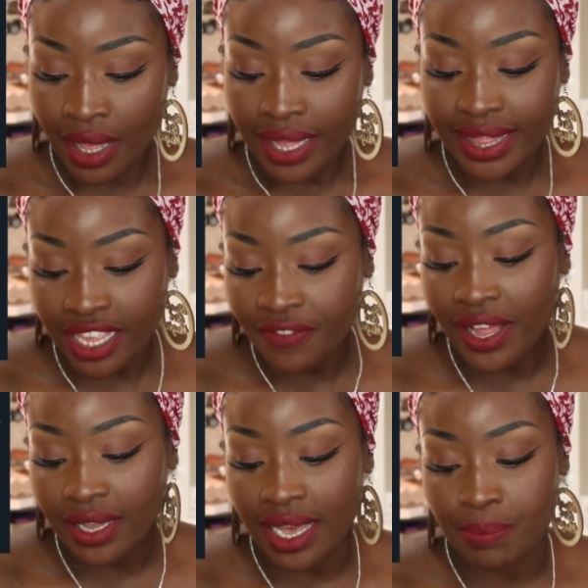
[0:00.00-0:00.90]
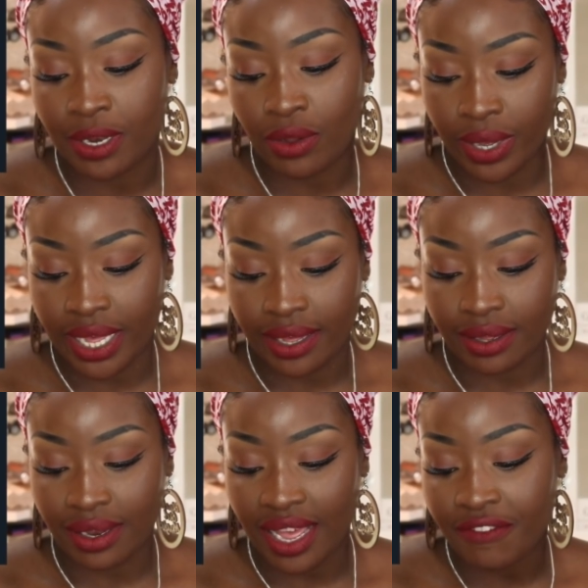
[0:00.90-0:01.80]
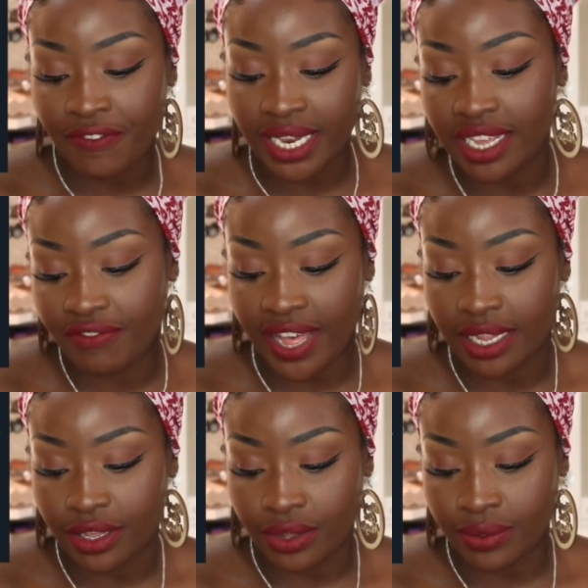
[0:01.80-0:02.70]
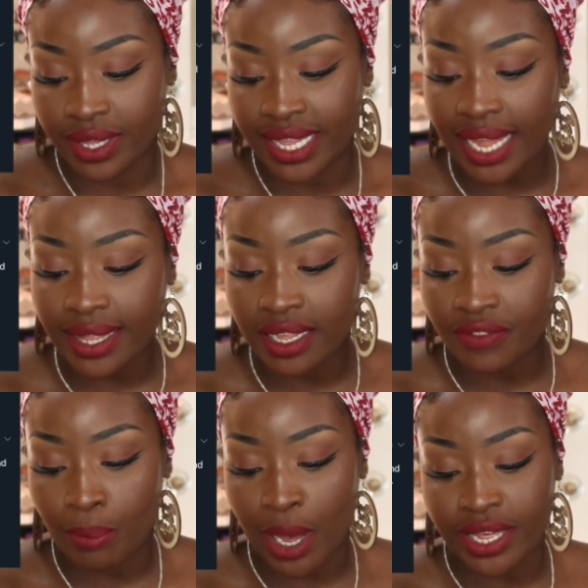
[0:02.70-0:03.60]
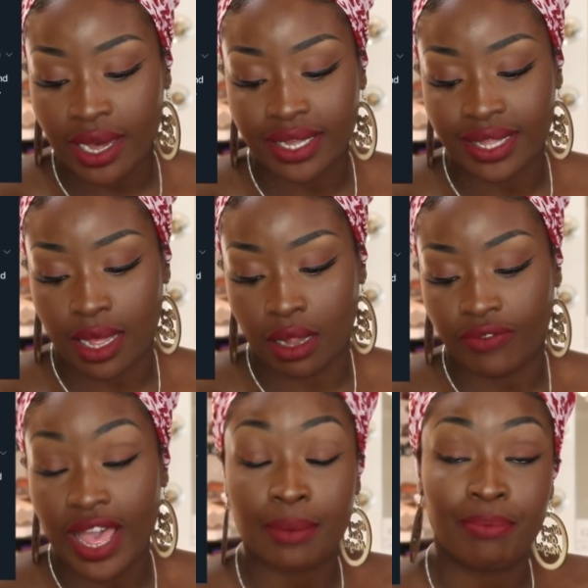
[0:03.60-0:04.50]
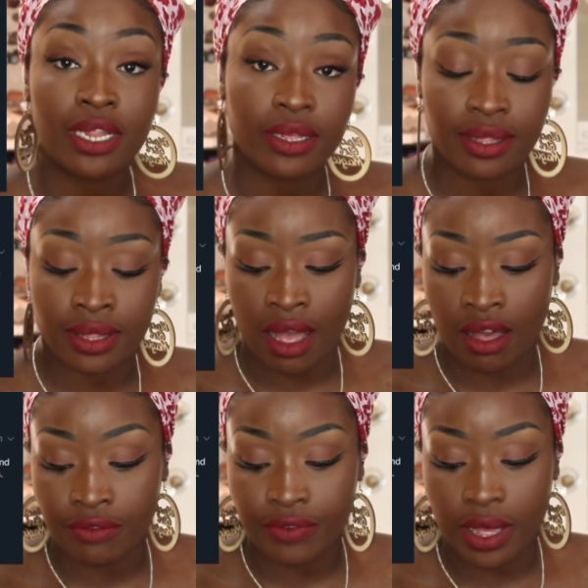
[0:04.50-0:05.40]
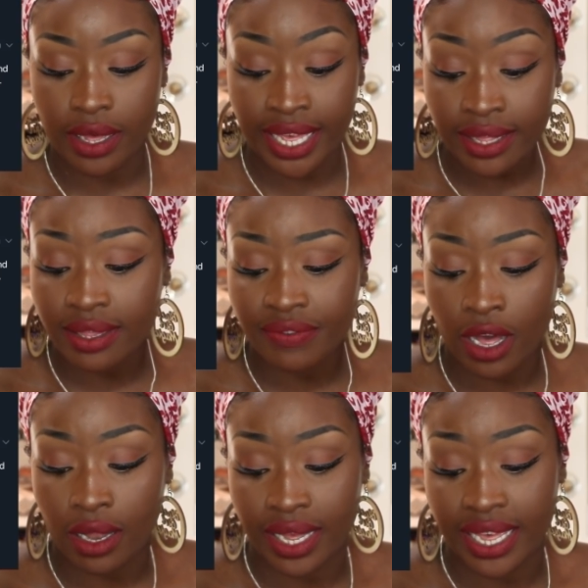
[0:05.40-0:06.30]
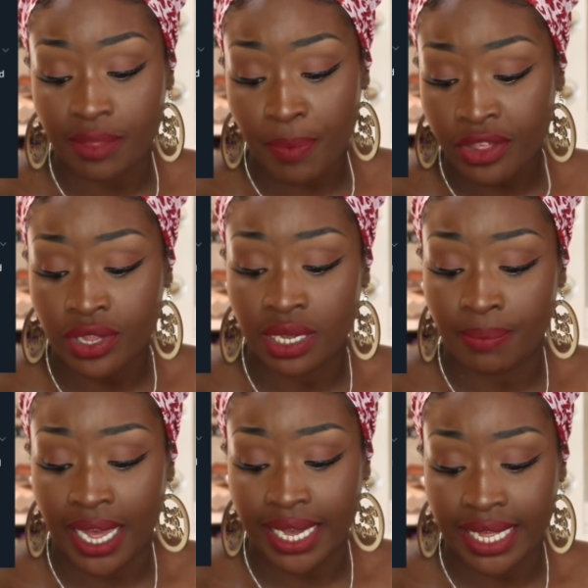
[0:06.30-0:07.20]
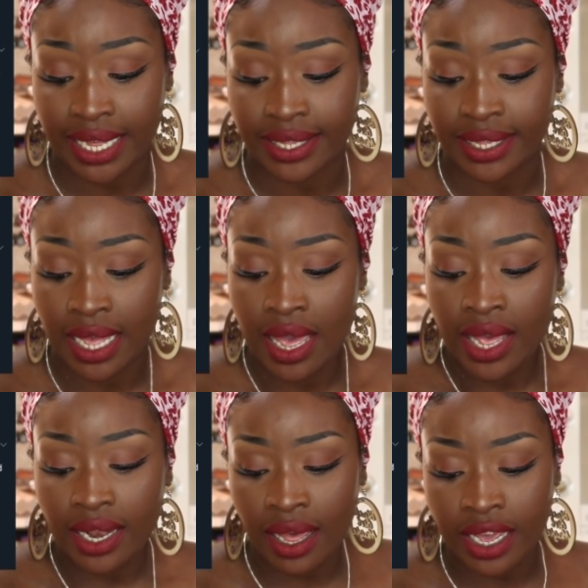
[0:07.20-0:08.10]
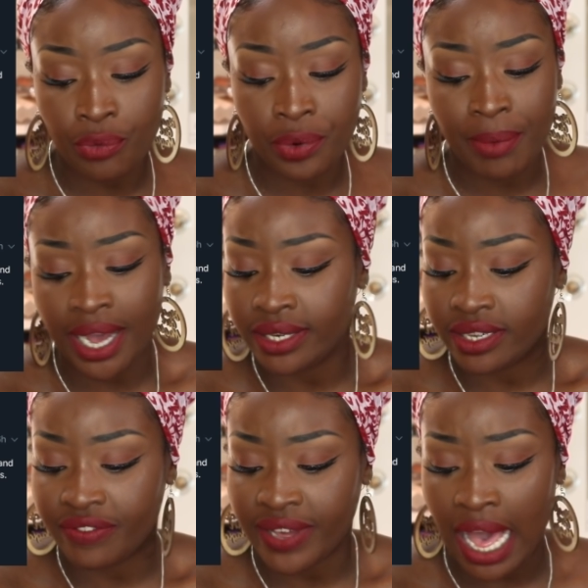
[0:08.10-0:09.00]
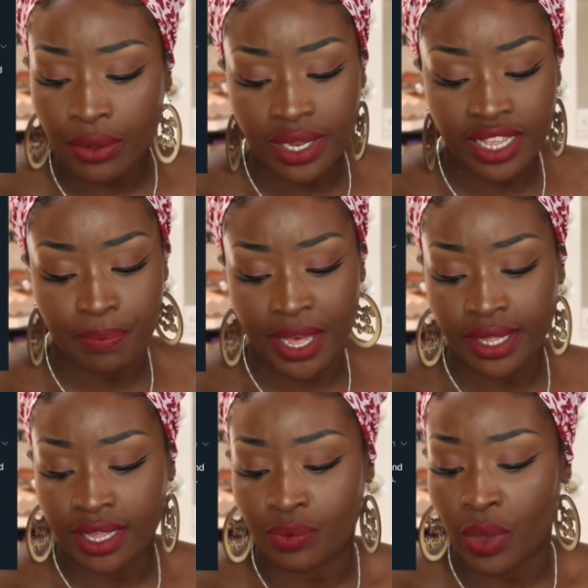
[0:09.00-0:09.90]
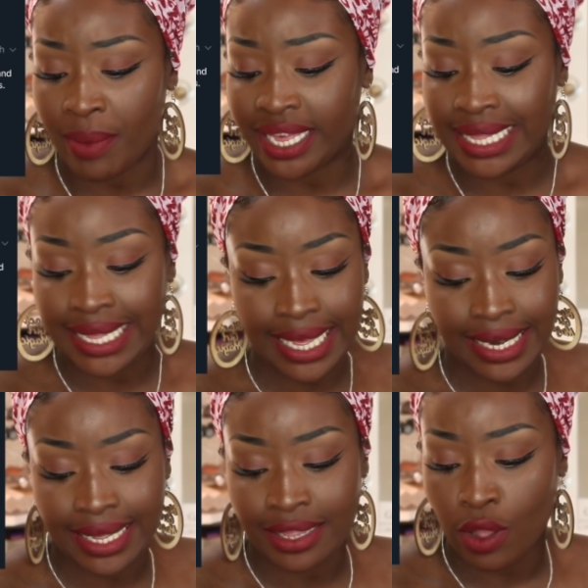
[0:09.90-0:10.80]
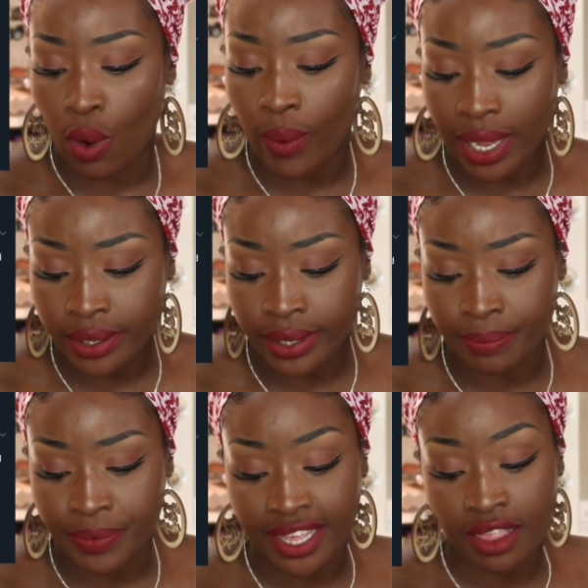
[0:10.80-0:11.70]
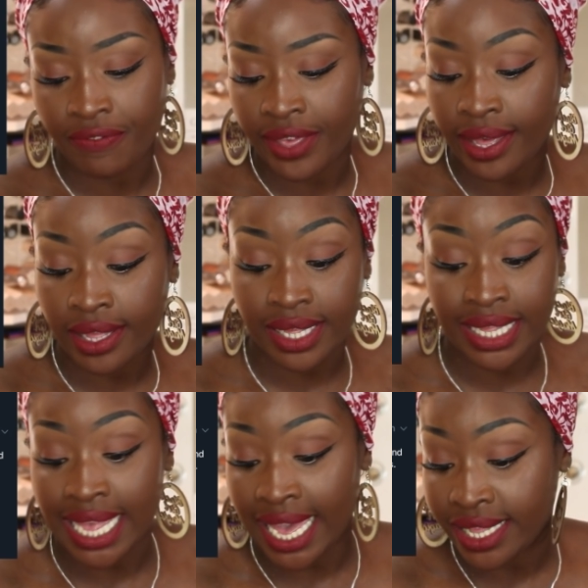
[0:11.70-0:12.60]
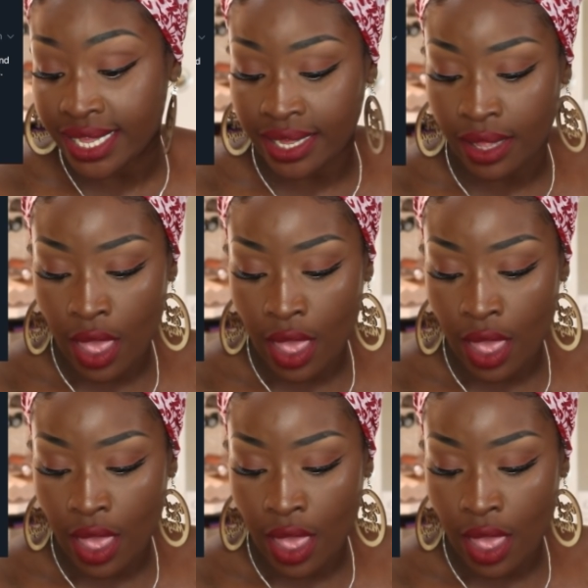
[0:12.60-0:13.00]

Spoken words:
This felt like belonging, like feeling valued, sadness for my younger self and millions of kids of color, especially black kids, like a reminder of countless spaces where my skin is not welcome, it's feared, it's hated.